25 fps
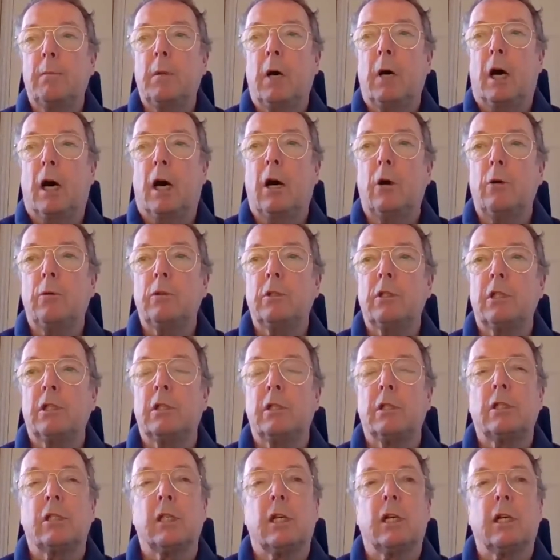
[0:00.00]
owned
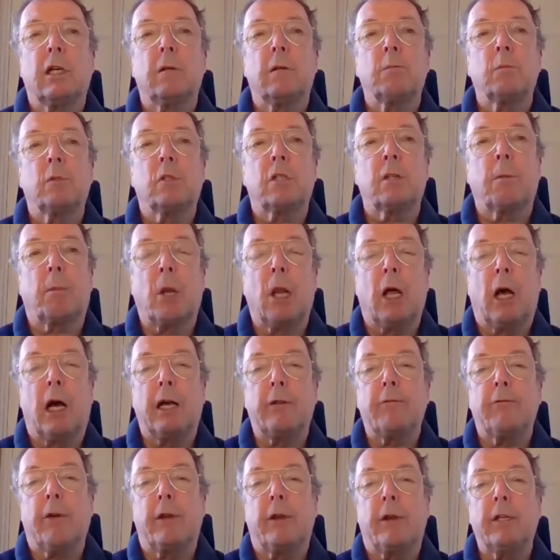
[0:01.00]
and
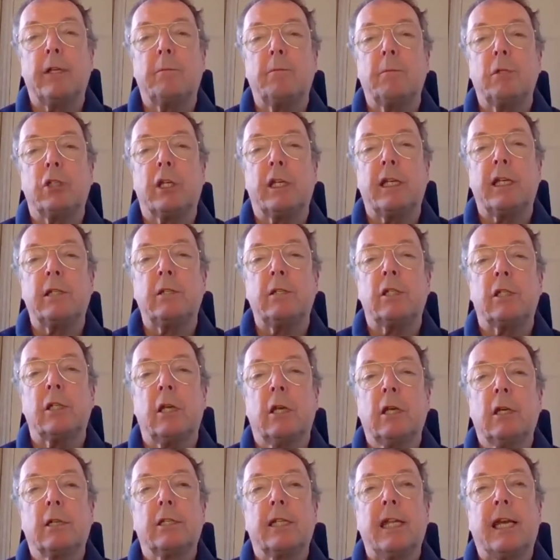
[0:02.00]
supplied vending
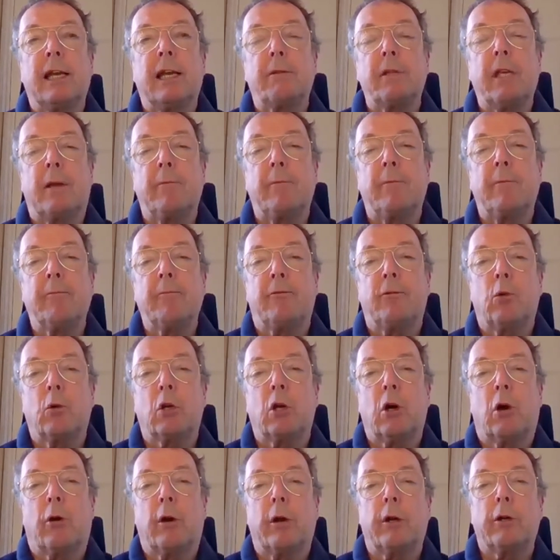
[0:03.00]
machines down the
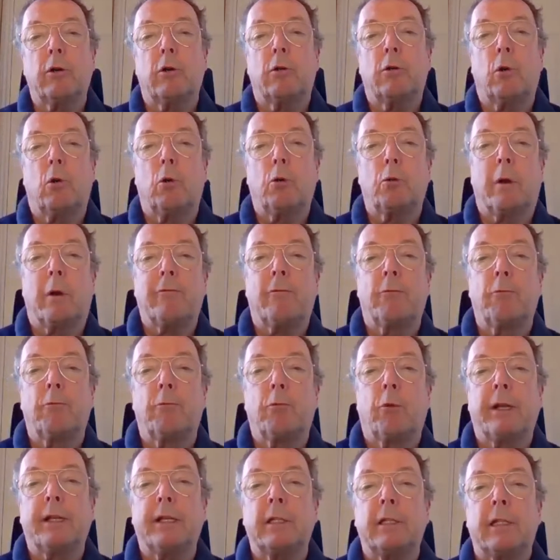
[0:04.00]
M4 corridor, all the way
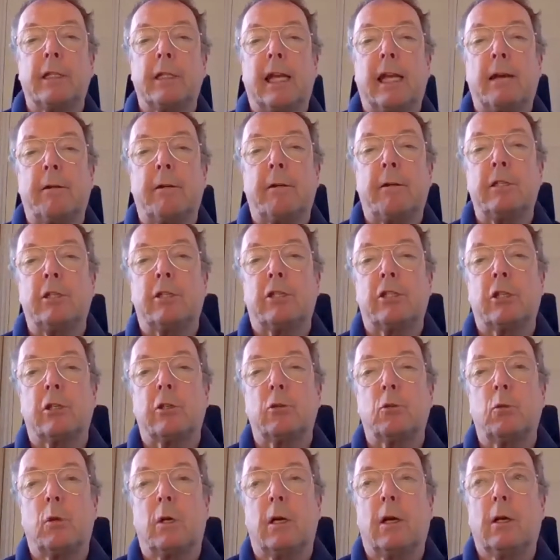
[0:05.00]
from Reading down
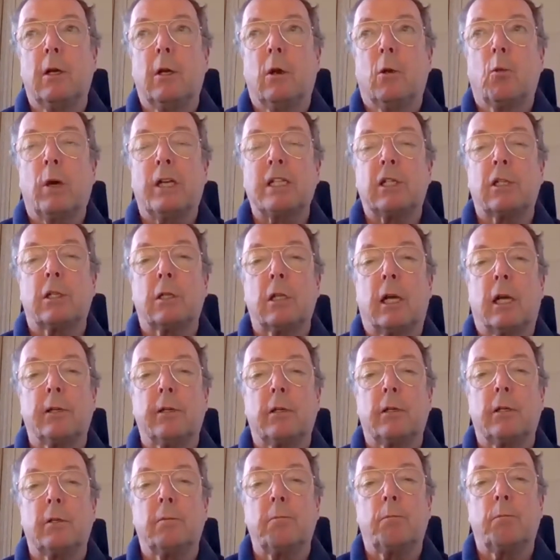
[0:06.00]
into West
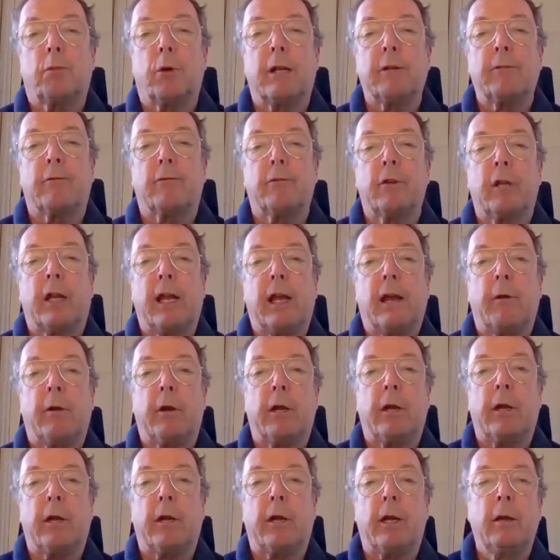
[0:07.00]
London, Brentford
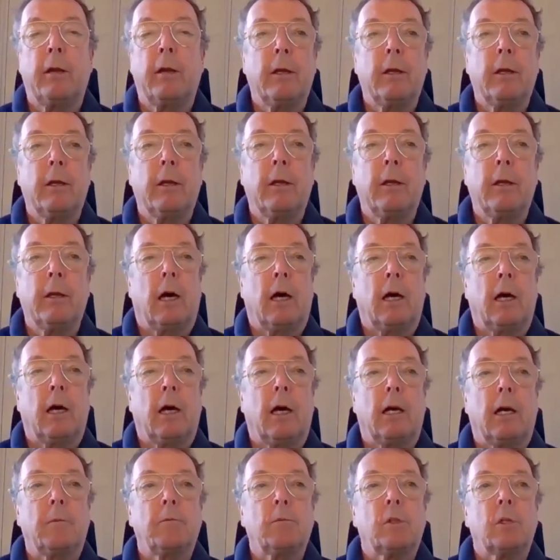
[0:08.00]
area.
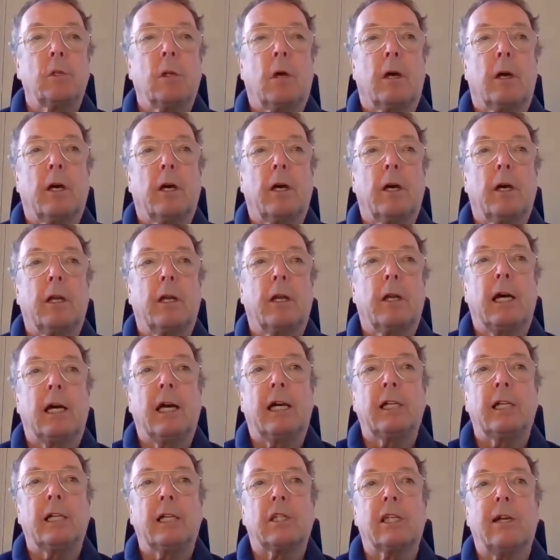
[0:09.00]
And I had
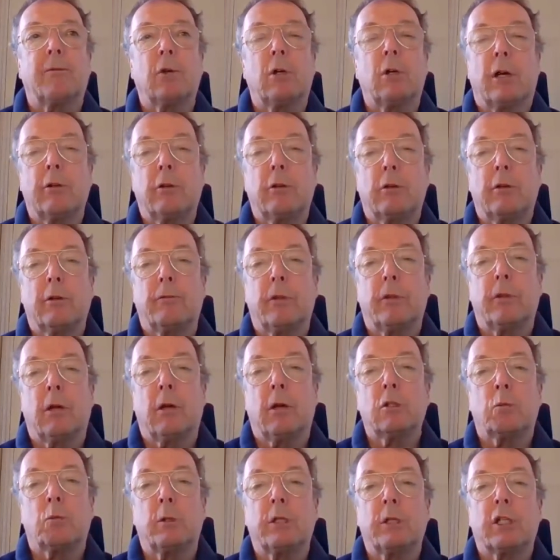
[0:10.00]
several hundred of
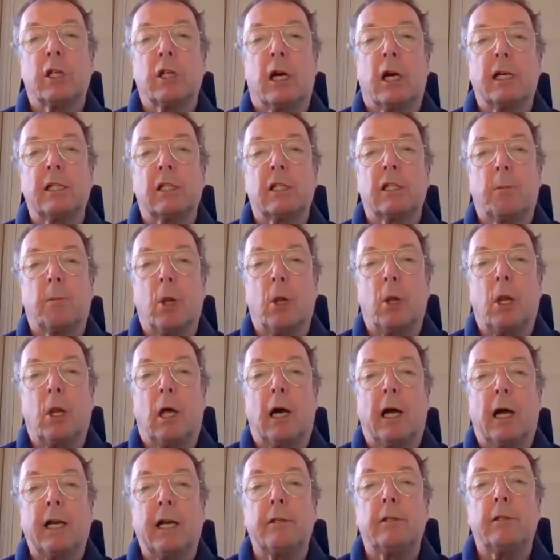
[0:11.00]
those, which I
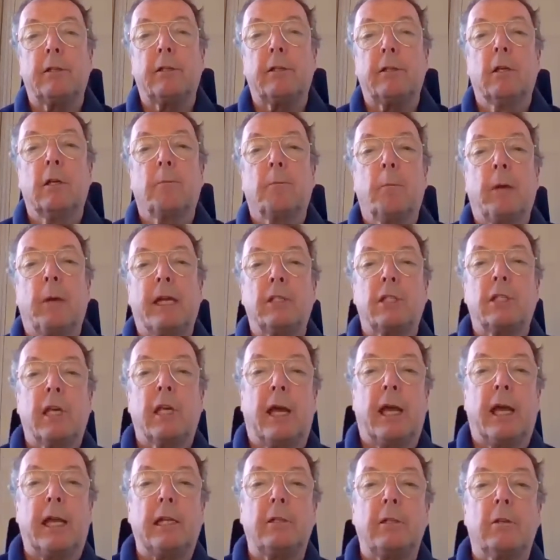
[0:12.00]
supplied,
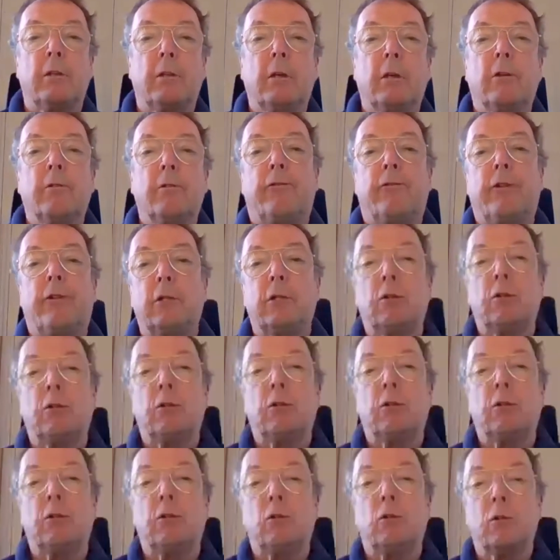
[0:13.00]
maintained,
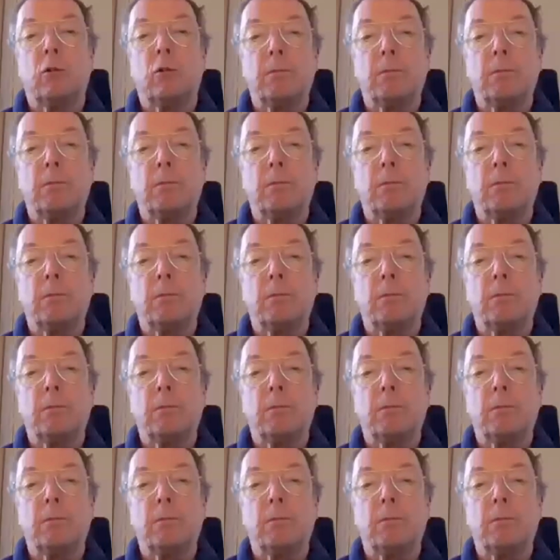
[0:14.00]
filled